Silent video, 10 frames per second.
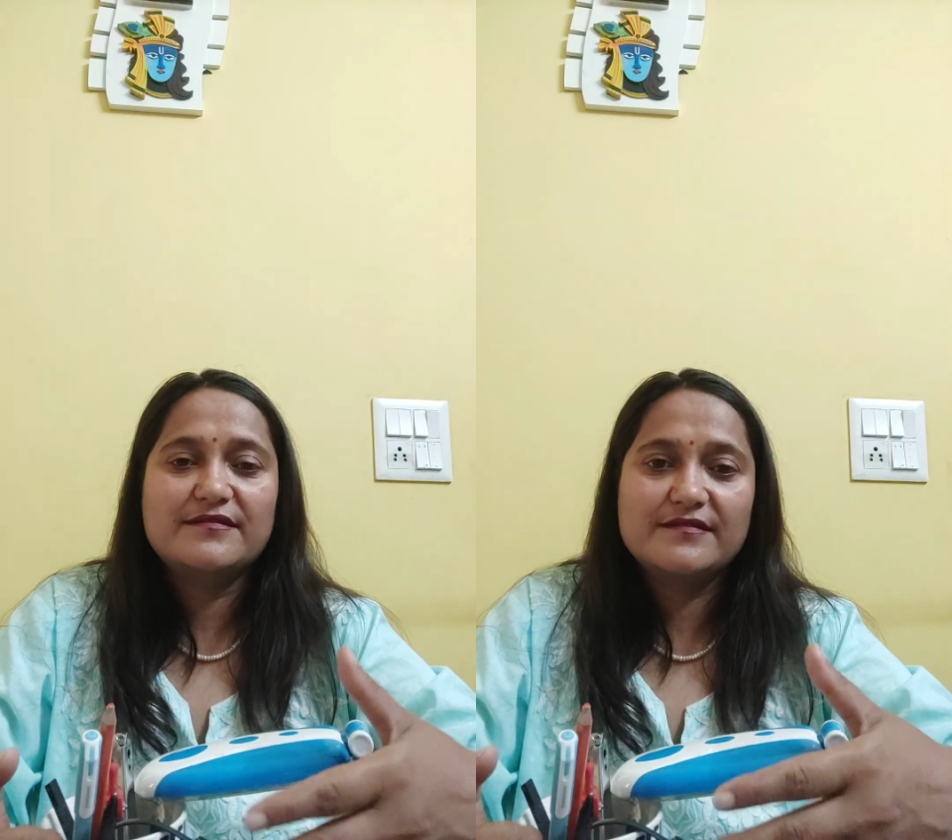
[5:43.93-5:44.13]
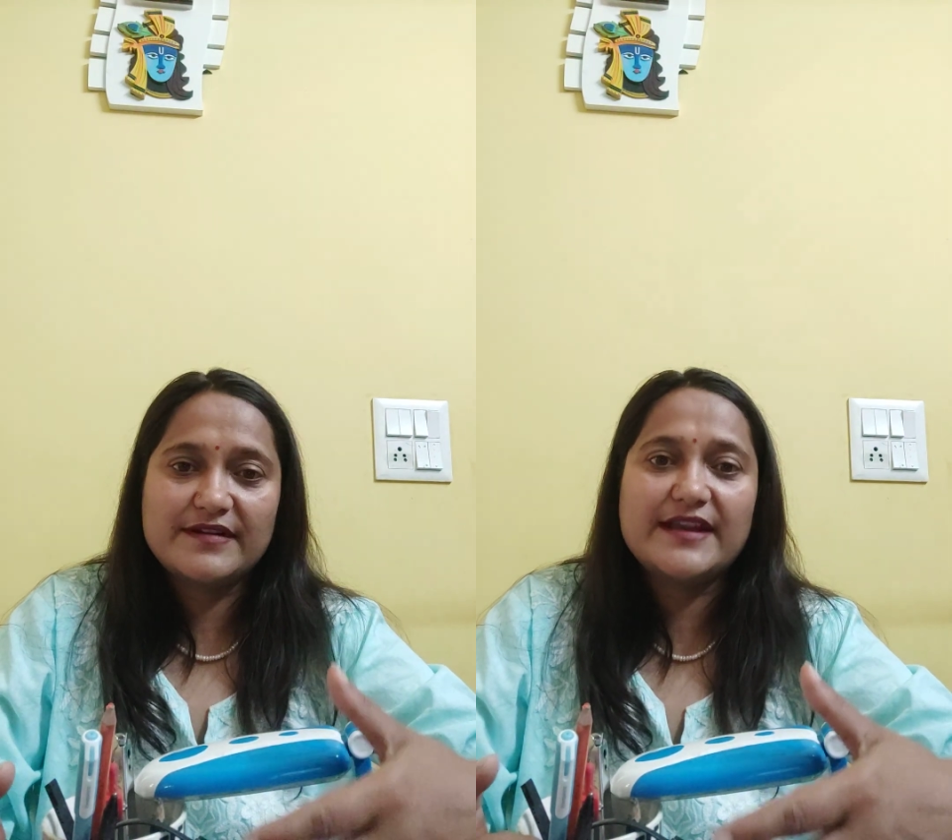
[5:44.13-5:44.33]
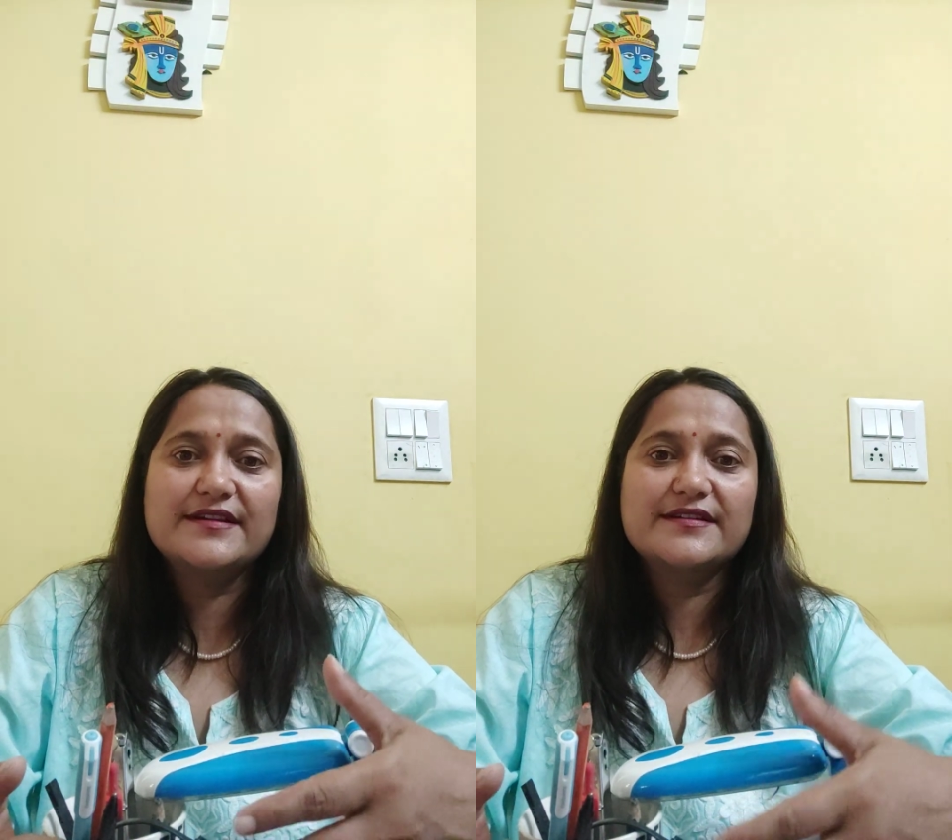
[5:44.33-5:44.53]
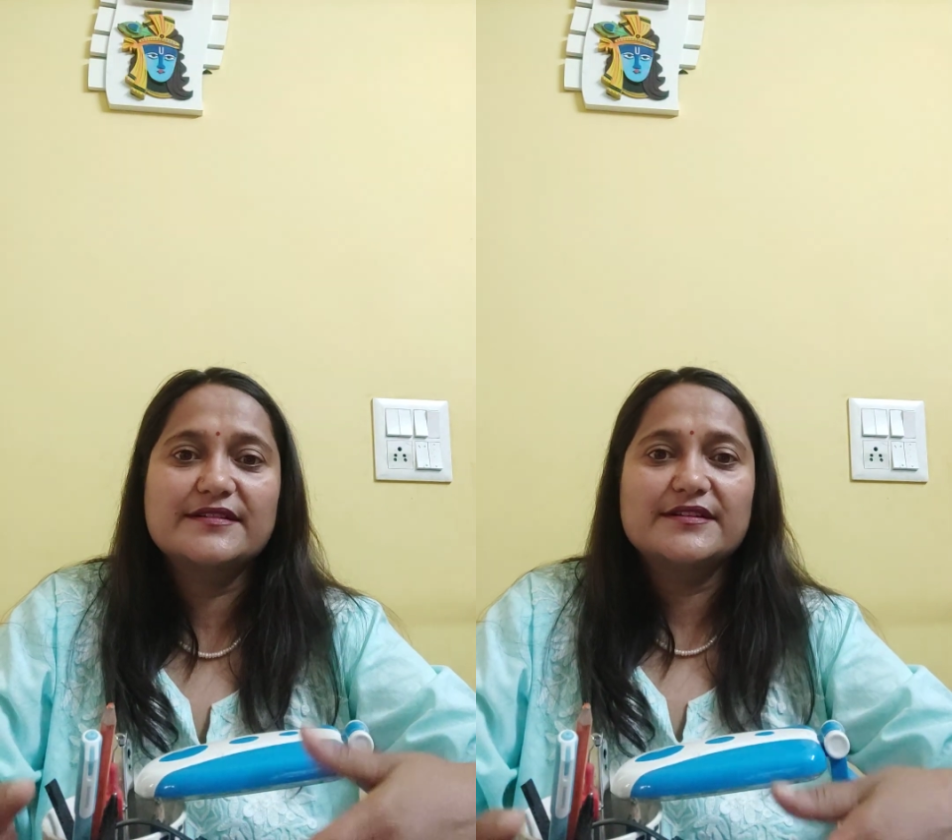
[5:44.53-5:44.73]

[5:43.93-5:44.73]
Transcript: right?